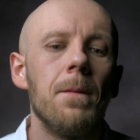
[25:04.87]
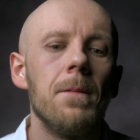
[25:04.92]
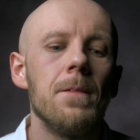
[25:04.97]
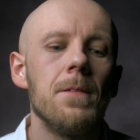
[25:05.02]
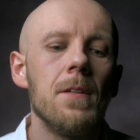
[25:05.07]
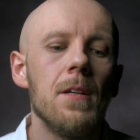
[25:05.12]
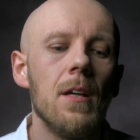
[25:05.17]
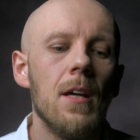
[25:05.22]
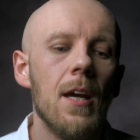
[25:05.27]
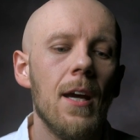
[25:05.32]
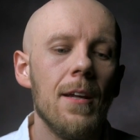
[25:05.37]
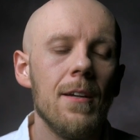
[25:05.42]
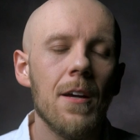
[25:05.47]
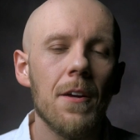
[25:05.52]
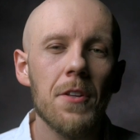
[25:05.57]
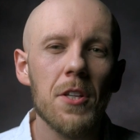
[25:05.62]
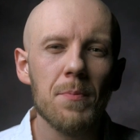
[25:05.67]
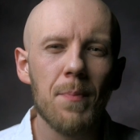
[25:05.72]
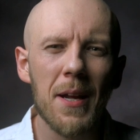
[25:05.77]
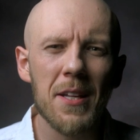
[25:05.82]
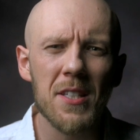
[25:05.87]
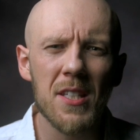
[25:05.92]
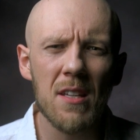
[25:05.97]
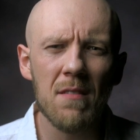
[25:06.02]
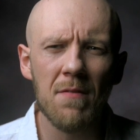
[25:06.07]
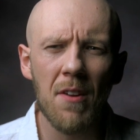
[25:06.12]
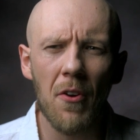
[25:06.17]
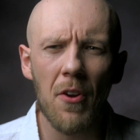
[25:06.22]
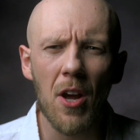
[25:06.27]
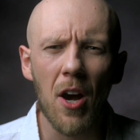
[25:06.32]
See, now this might
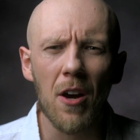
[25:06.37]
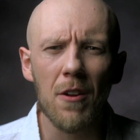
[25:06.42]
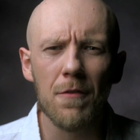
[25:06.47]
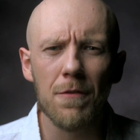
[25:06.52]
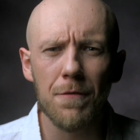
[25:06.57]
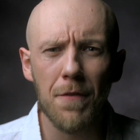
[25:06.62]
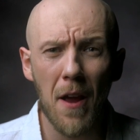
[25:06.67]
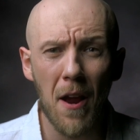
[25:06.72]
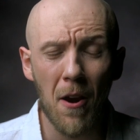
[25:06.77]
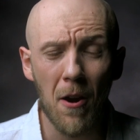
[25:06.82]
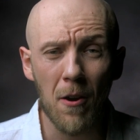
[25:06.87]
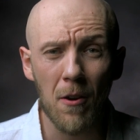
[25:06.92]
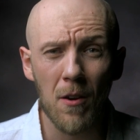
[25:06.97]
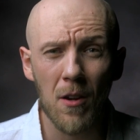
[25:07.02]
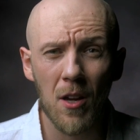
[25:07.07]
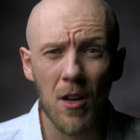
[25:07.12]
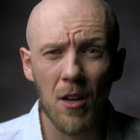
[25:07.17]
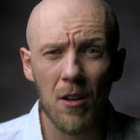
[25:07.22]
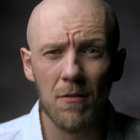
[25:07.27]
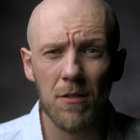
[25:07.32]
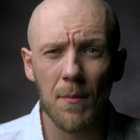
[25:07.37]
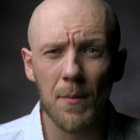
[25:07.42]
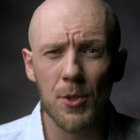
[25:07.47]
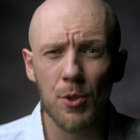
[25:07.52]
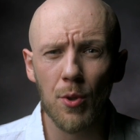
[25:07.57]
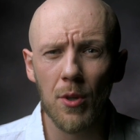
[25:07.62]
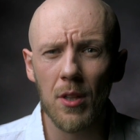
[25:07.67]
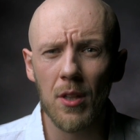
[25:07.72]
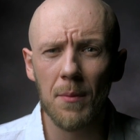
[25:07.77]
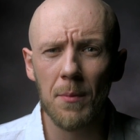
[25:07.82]
seem very unfair from a
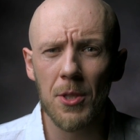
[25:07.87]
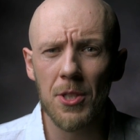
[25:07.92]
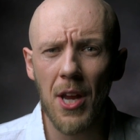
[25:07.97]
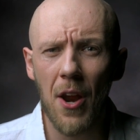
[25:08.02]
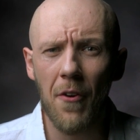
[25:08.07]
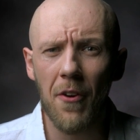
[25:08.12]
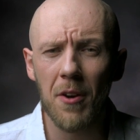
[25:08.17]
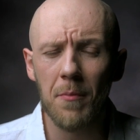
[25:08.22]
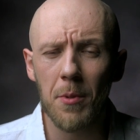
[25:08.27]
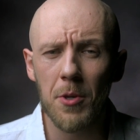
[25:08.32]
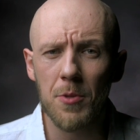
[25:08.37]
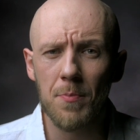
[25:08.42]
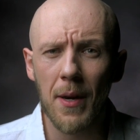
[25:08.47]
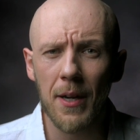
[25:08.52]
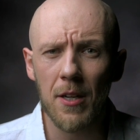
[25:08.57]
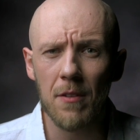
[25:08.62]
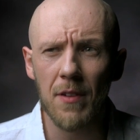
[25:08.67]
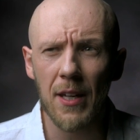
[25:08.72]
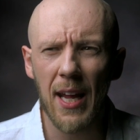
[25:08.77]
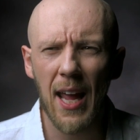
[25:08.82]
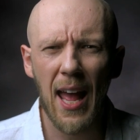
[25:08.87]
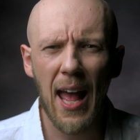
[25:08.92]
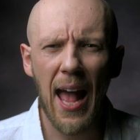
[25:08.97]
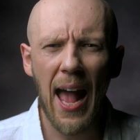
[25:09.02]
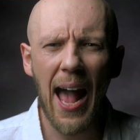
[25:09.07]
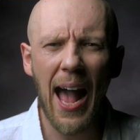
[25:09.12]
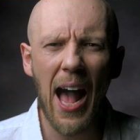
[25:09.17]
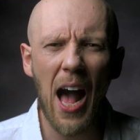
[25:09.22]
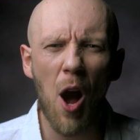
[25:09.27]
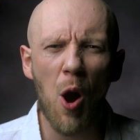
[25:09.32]
sort of libertarian perspective, like,
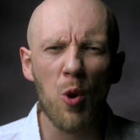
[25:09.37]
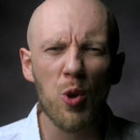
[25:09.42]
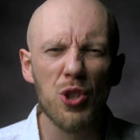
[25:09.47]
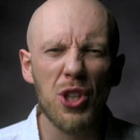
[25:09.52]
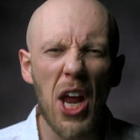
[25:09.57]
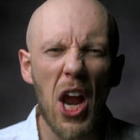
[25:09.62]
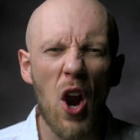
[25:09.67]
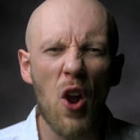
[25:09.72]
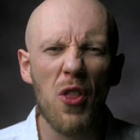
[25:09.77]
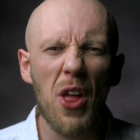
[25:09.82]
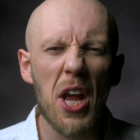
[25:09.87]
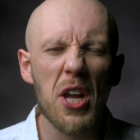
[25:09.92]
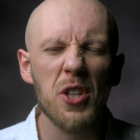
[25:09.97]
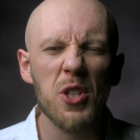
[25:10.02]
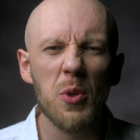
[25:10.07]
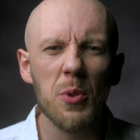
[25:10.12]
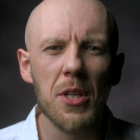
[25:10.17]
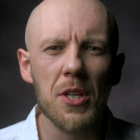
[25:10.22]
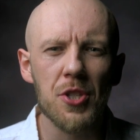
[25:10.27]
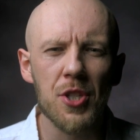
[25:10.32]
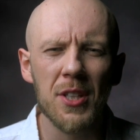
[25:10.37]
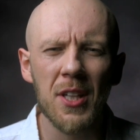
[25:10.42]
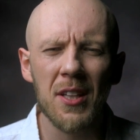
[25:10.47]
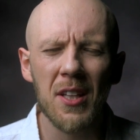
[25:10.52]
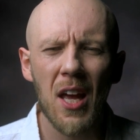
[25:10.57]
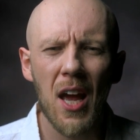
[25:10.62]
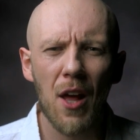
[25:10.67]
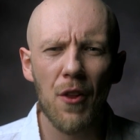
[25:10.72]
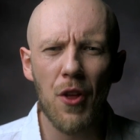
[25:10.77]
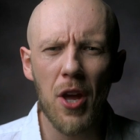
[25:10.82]
how dare they do this? And
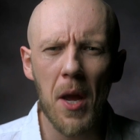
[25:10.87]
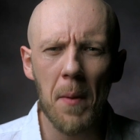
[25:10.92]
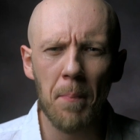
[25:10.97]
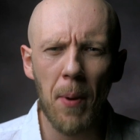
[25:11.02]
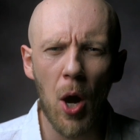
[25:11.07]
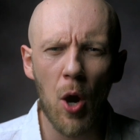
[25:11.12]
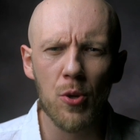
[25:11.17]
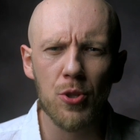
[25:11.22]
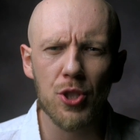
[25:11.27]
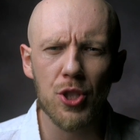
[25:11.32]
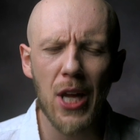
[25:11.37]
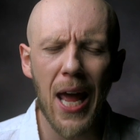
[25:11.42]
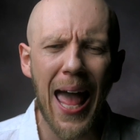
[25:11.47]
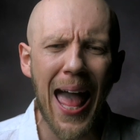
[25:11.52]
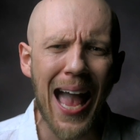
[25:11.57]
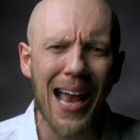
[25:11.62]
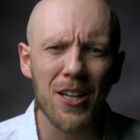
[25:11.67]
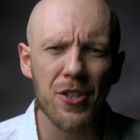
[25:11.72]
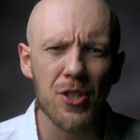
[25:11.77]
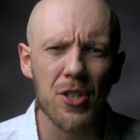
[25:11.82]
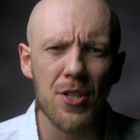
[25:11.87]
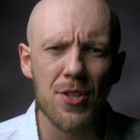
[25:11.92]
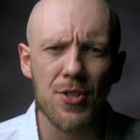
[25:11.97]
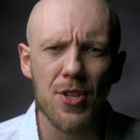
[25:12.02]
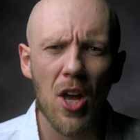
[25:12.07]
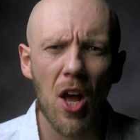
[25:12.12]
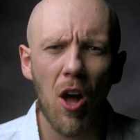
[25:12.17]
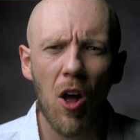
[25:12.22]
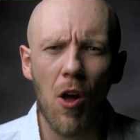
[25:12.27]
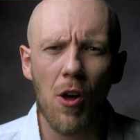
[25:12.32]
then they impose taxes
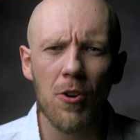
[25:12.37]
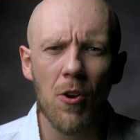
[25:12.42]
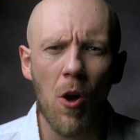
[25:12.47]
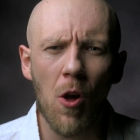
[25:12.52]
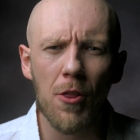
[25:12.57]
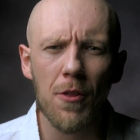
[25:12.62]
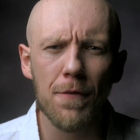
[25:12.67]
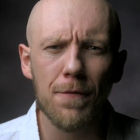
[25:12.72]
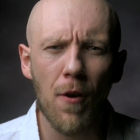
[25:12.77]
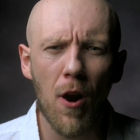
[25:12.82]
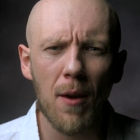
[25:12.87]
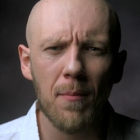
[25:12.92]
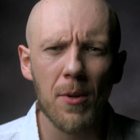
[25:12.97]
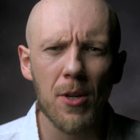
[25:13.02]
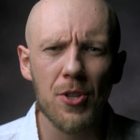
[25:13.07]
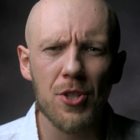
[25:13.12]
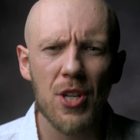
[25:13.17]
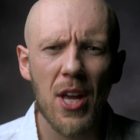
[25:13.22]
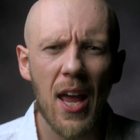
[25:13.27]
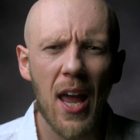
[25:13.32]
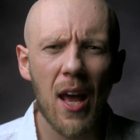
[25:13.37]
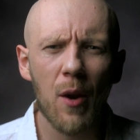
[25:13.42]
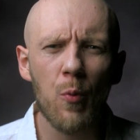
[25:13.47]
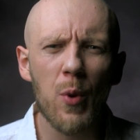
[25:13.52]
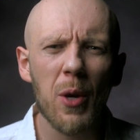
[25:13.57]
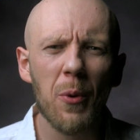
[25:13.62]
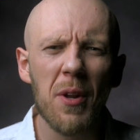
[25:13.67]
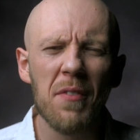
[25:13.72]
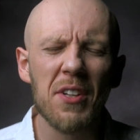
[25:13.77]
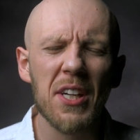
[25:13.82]
on all the farmers, and
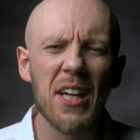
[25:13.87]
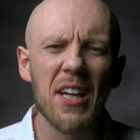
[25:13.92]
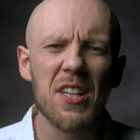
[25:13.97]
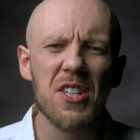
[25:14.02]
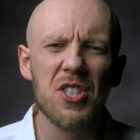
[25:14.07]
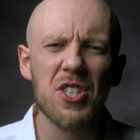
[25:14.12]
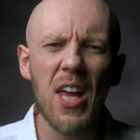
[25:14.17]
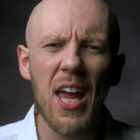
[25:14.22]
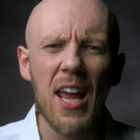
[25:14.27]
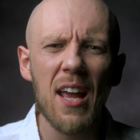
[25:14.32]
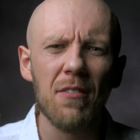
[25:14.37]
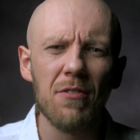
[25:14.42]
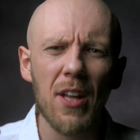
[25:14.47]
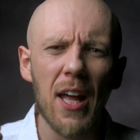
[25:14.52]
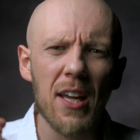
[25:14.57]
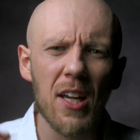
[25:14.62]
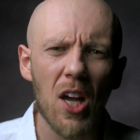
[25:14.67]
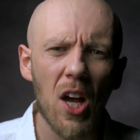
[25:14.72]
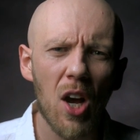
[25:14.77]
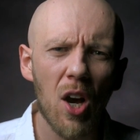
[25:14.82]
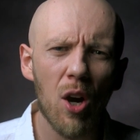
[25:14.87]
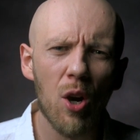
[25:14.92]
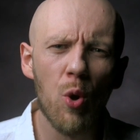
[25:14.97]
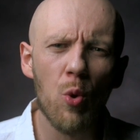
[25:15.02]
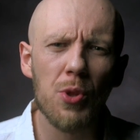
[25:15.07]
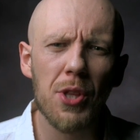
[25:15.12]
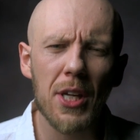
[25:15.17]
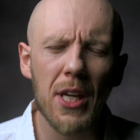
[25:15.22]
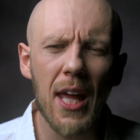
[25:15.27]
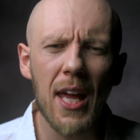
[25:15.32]
we don't even get a say of, like,
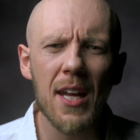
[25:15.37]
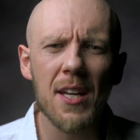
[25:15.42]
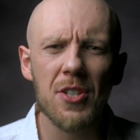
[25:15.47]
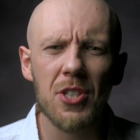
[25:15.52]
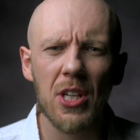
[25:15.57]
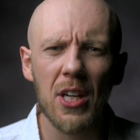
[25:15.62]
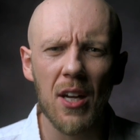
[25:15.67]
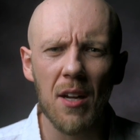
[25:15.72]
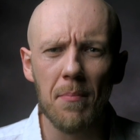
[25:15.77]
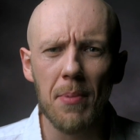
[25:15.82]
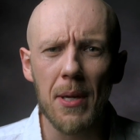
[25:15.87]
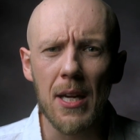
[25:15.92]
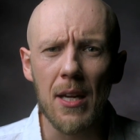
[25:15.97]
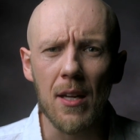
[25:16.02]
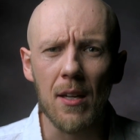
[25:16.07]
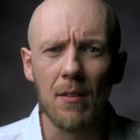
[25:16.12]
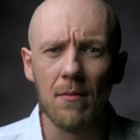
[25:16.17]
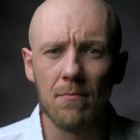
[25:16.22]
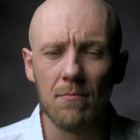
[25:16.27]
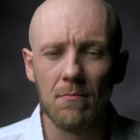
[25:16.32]
who the king is going to be.